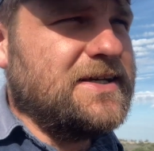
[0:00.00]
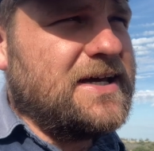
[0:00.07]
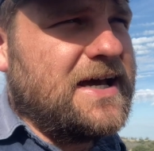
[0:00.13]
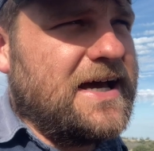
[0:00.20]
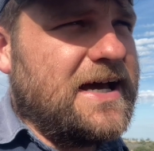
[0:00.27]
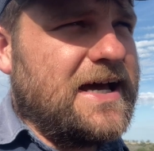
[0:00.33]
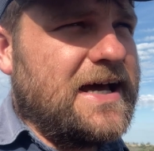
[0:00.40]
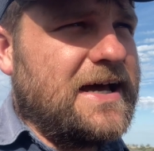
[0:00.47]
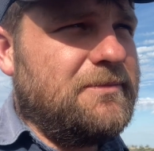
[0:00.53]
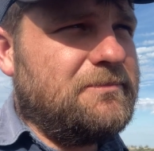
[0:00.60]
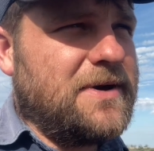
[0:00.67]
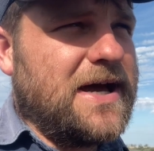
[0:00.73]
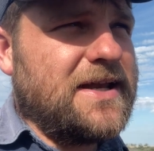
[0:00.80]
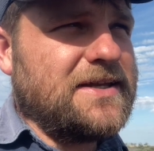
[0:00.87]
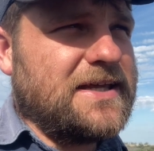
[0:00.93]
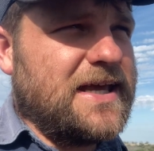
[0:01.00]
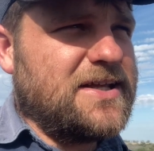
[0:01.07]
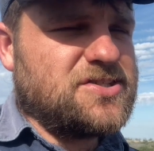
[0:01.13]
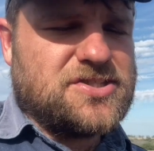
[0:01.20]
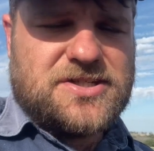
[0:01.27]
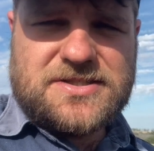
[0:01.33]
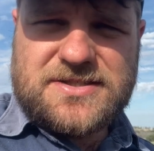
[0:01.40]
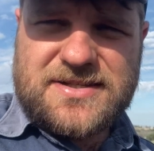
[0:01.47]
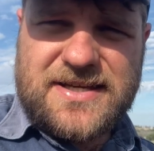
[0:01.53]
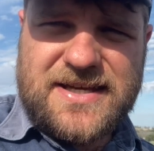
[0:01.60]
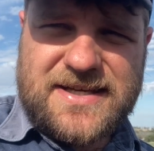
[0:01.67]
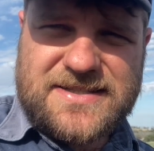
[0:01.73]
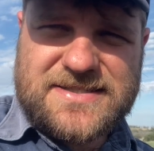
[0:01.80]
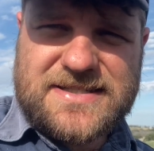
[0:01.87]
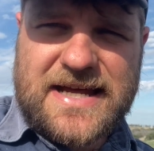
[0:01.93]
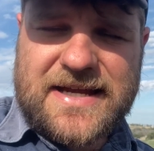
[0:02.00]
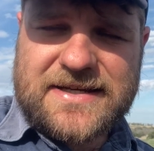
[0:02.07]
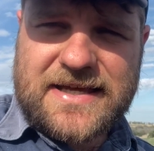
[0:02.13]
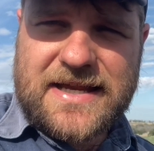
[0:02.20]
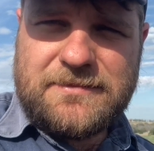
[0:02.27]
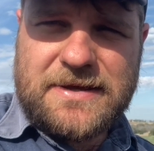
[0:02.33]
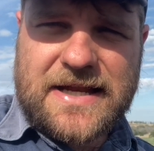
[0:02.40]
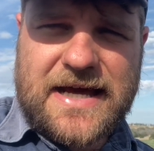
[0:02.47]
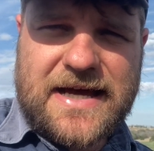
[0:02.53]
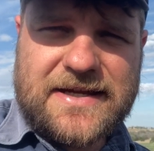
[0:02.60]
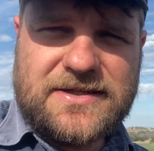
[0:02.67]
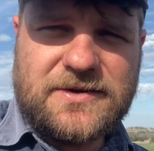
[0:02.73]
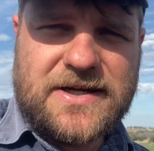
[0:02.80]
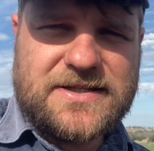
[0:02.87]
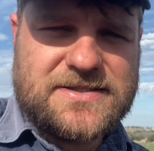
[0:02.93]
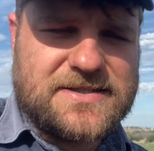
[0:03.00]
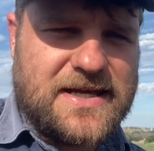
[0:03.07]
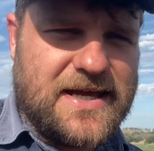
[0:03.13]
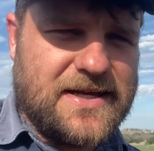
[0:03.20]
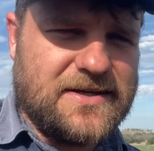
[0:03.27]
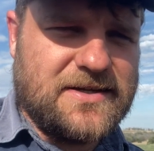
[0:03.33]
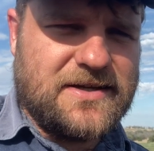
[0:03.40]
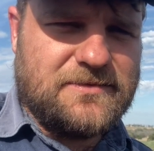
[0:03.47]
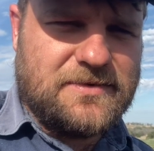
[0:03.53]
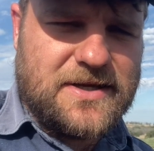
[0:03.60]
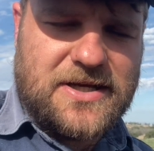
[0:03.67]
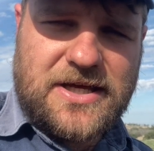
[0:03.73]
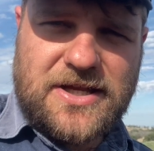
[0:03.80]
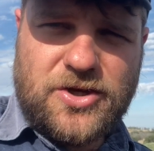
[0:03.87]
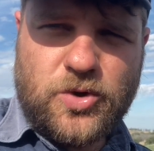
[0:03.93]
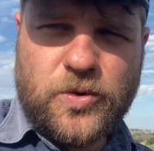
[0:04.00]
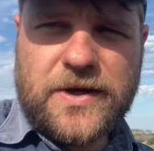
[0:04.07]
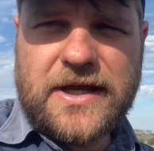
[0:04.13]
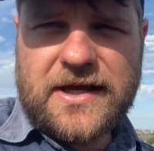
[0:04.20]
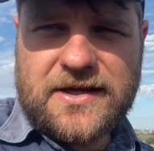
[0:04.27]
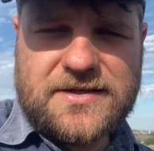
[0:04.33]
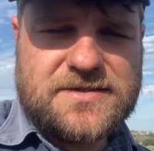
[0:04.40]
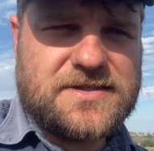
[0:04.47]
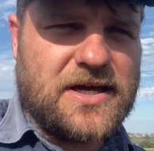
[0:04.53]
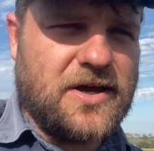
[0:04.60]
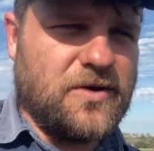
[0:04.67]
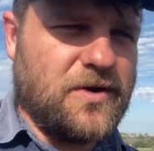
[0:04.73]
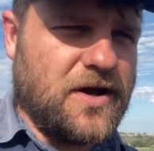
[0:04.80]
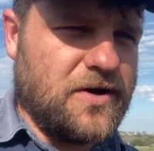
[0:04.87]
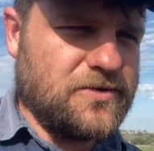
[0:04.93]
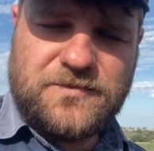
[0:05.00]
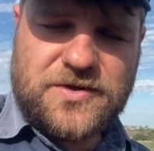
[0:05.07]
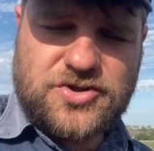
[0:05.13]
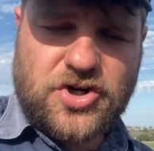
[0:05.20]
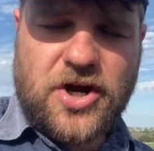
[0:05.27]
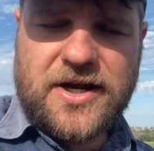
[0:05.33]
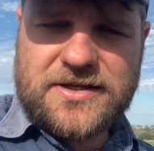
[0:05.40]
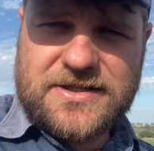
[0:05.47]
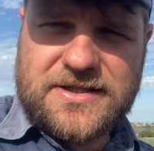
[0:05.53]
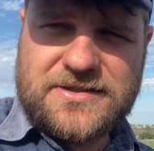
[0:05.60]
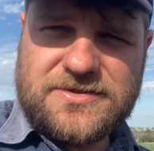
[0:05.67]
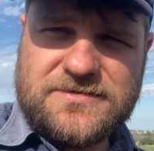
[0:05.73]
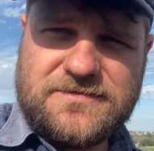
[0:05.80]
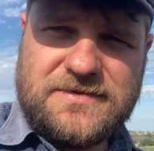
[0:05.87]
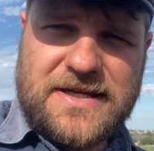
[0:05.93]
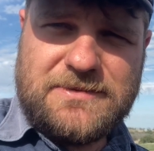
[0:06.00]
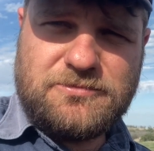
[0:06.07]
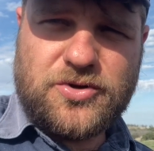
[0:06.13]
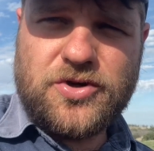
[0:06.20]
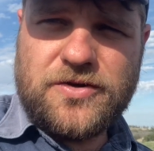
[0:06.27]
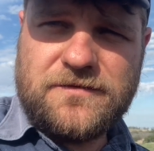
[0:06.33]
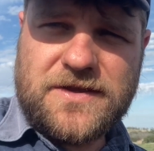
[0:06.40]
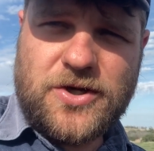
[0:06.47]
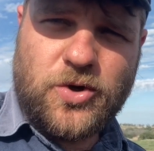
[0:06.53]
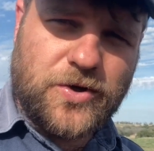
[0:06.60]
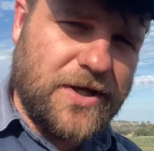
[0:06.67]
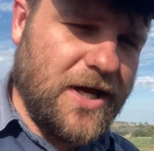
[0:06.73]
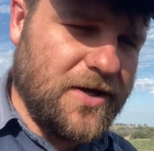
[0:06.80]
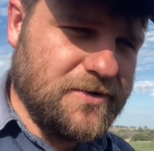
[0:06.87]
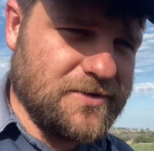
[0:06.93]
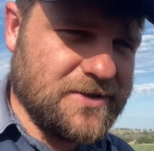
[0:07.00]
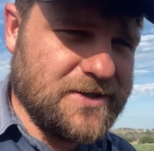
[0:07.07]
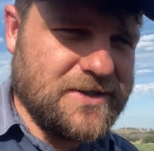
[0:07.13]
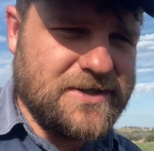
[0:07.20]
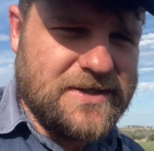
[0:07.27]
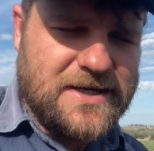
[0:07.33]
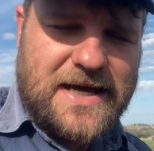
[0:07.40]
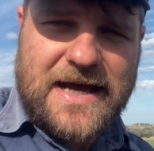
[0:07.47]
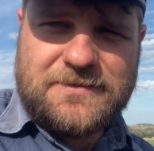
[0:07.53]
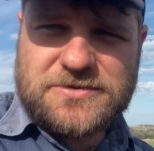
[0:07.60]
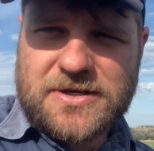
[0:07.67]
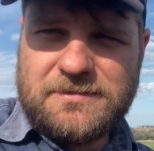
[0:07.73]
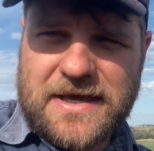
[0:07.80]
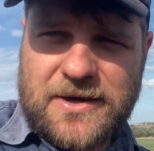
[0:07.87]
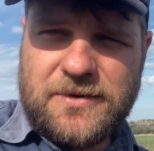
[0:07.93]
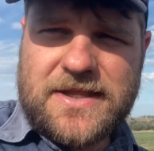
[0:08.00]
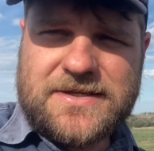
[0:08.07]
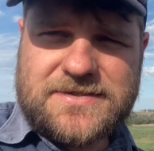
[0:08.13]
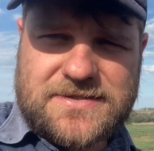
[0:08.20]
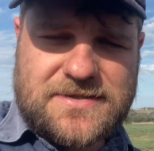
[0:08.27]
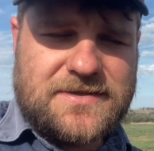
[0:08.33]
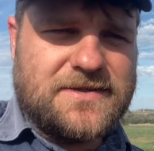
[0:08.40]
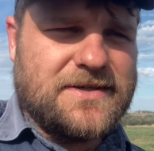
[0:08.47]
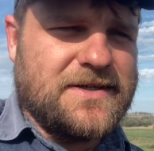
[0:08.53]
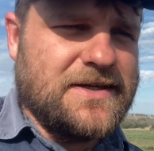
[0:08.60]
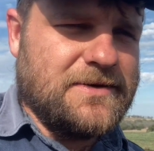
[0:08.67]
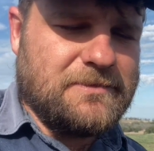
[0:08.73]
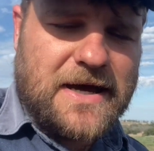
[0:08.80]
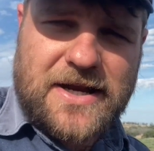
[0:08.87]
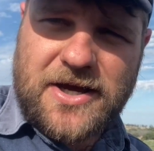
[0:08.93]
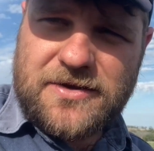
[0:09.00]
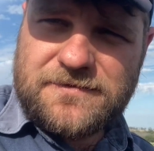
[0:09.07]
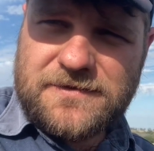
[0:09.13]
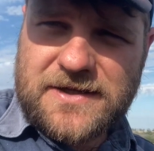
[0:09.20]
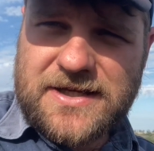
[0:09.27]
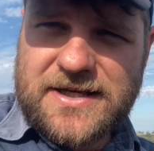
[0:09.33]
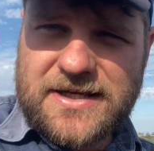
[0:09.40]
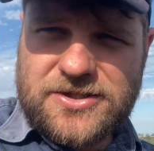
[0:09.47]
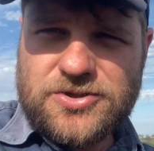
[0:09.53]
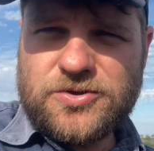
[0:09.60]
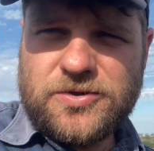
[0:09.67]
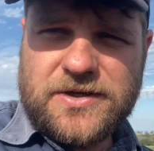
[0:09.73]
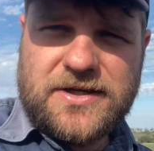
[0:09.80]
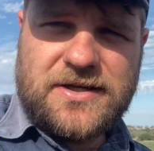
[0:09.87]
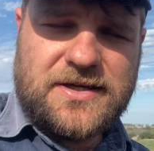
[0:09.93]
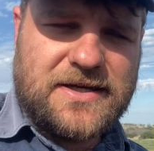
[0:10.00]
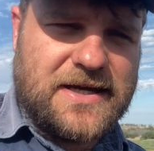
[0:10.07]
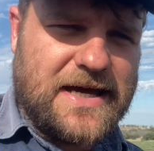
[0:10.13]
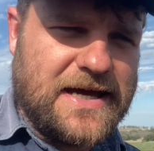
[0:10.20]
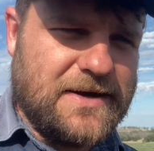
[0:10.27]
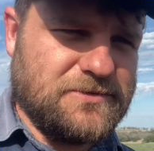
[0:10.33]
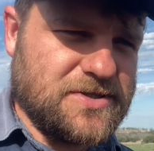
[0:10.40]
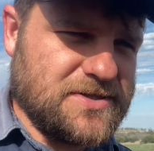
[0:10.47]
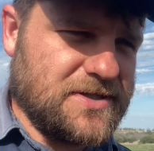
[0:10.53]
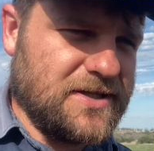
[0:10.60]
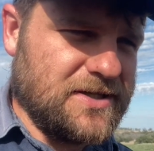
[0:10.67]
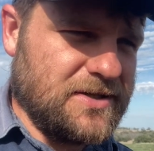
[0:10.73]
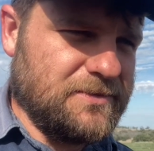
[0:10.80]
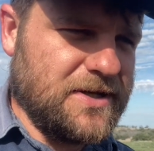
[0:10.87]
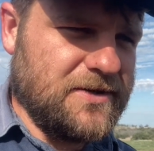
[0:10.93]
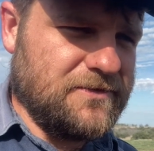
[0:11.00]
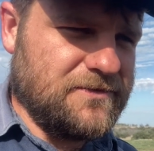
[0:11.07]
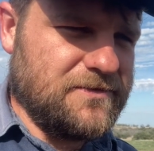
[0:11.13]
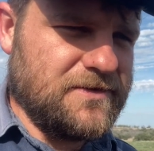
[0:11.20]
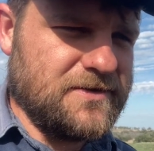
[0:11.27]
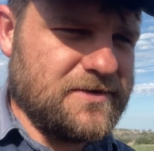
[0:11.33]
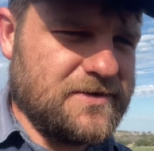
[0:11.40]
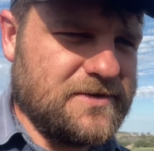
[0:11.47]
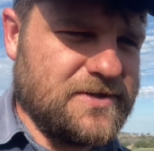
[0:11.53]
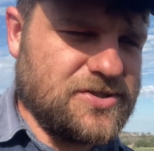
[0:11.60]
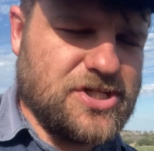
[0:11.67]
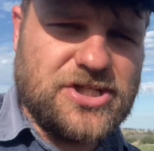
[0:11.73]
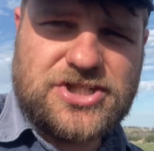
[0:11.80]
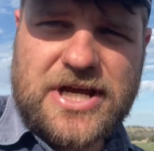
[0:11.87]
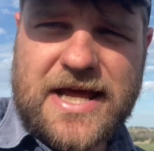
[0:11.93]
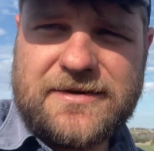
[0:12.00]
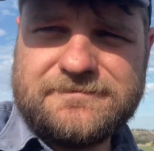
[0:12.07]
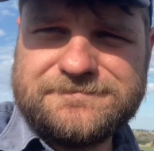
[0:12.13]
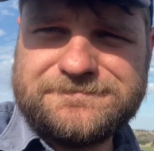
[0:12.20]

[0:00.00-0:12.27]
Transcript: But yeah, it's starting to get a bit hard to understand and a bit annoying. So I'm trying to improve the audio. So bear with us, but hopefully you can enjoy just a little bit of chit chat.